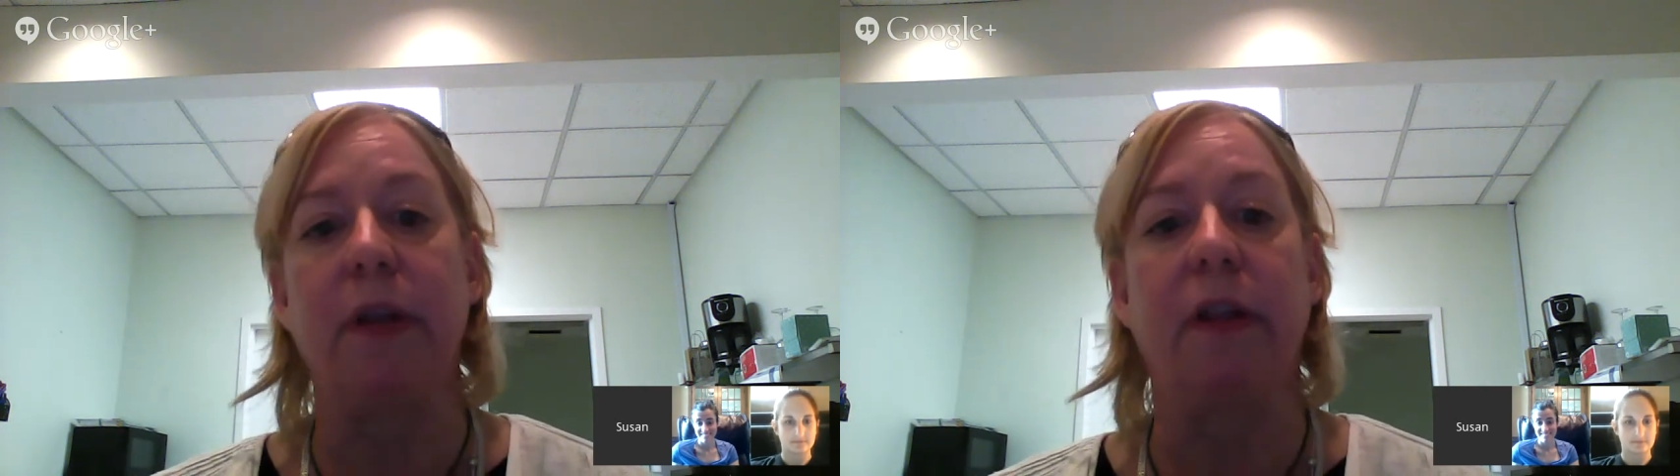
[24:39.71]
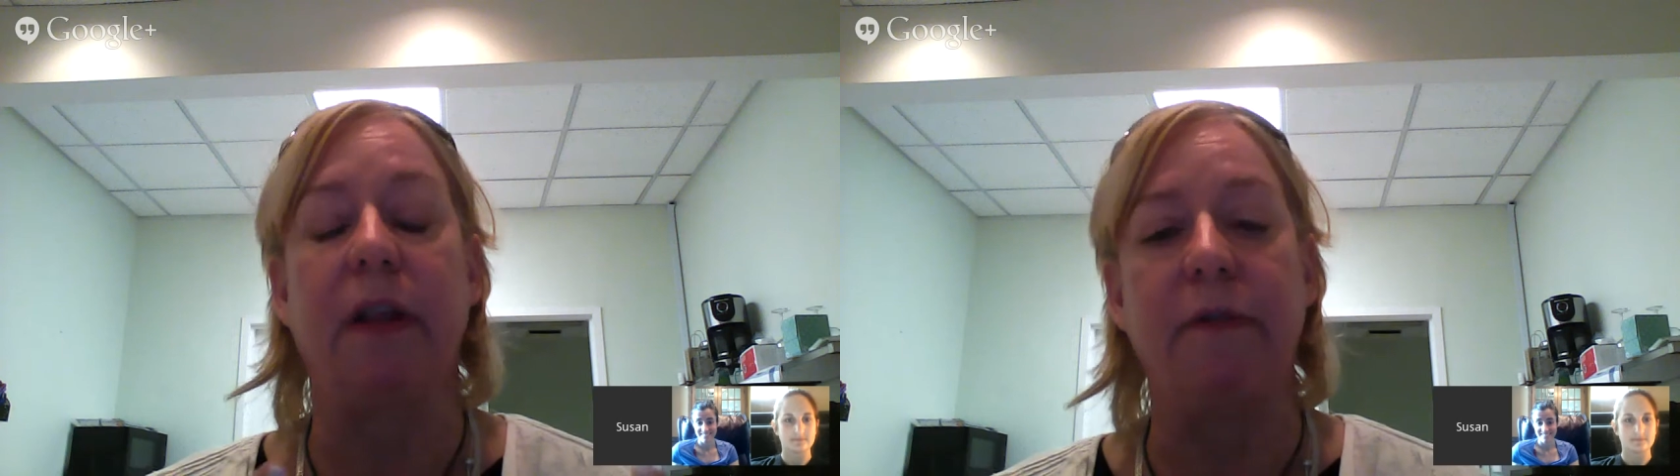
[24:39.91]

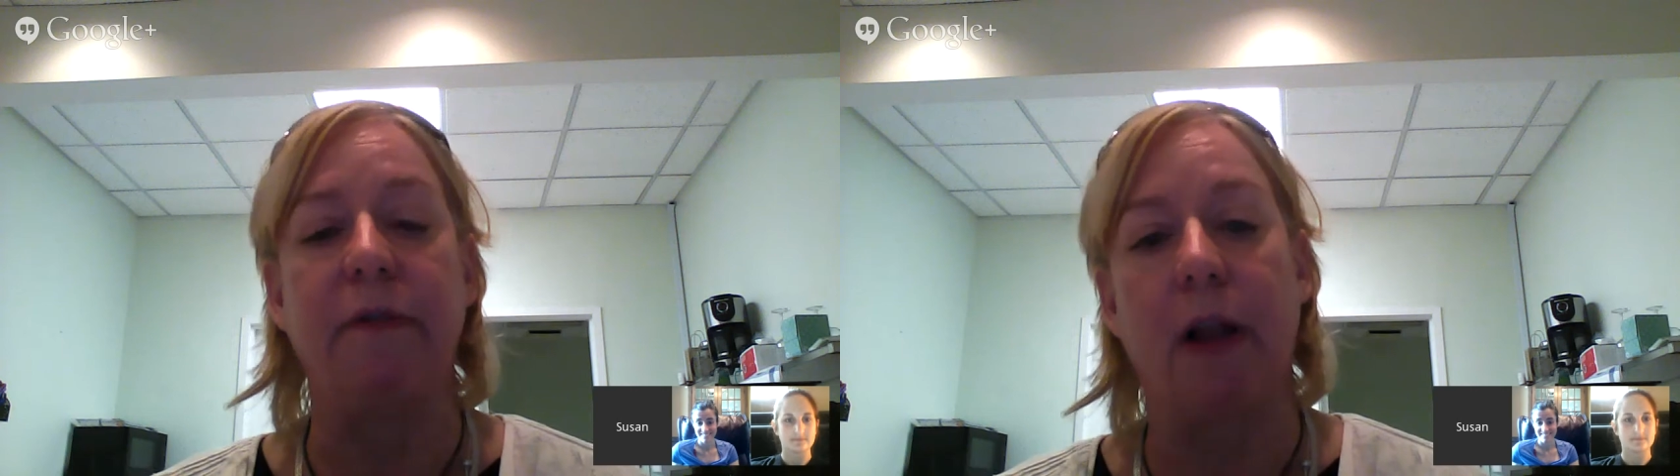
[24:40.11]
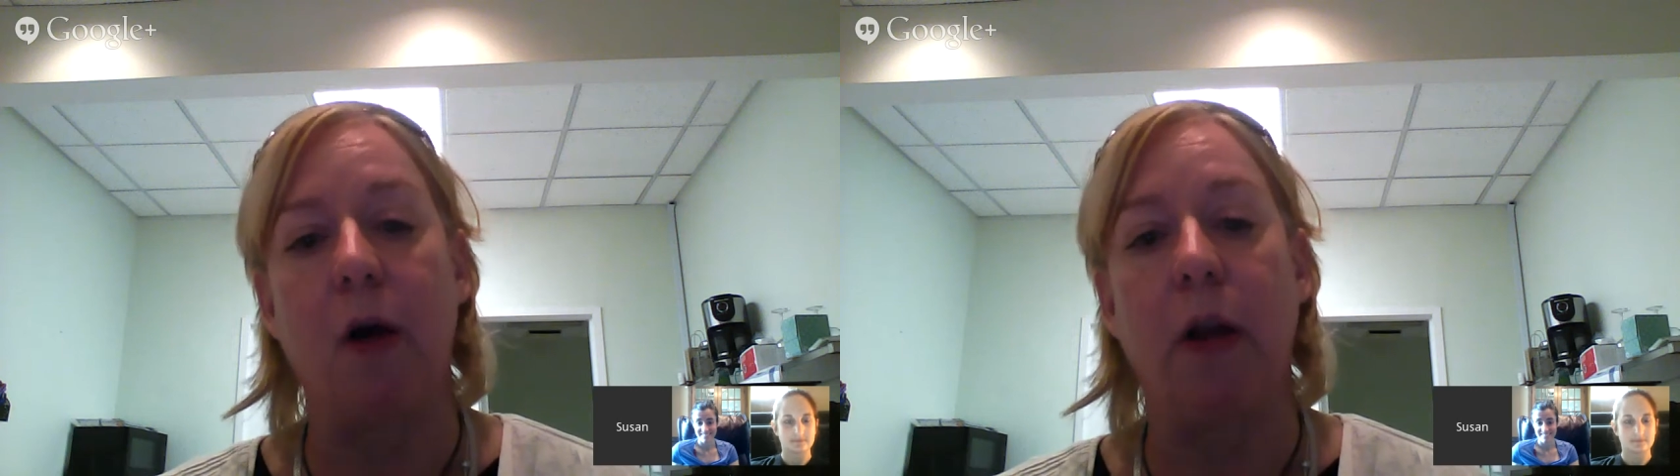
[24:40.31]
so that they
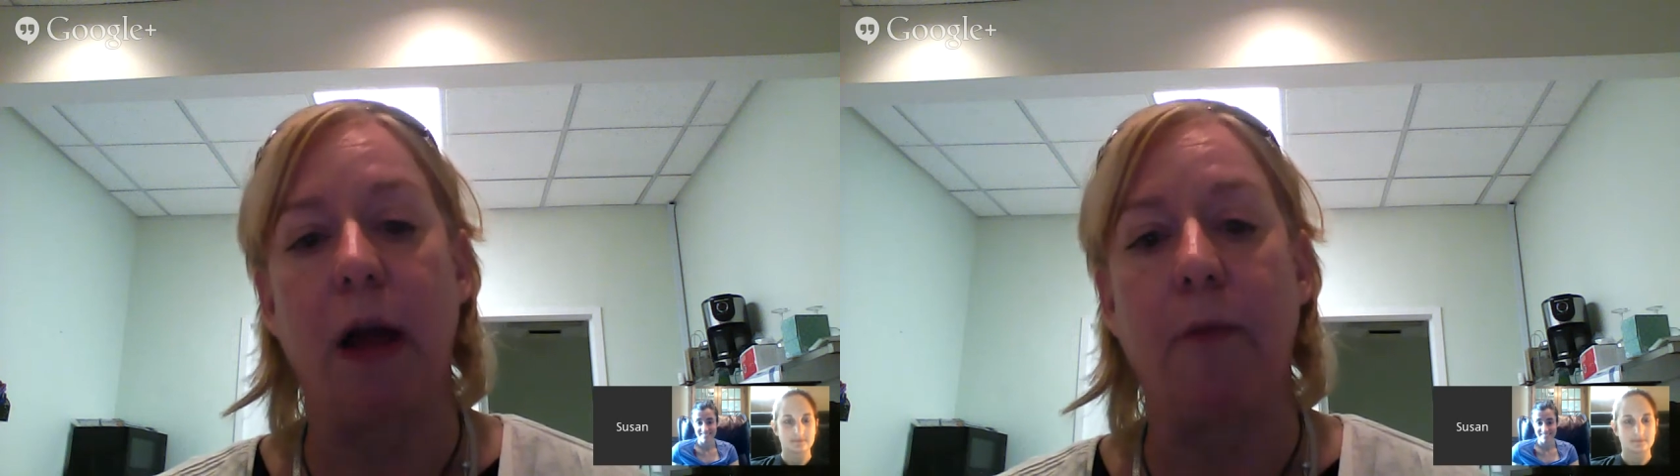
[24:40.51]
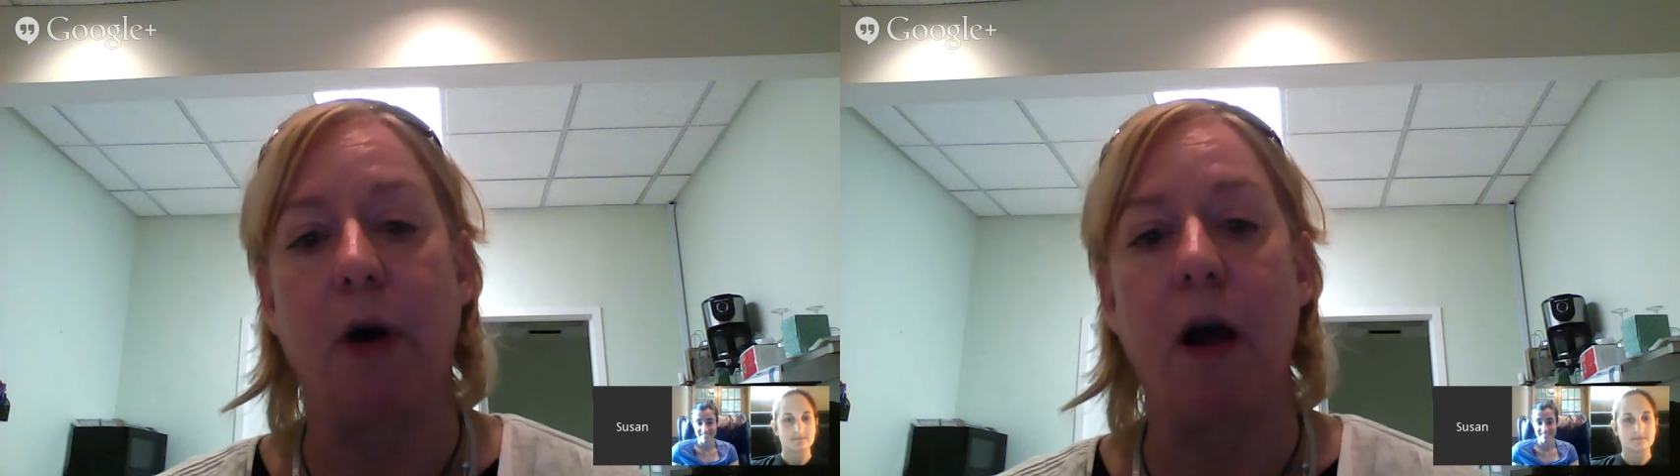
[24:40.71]
feel a whole lot more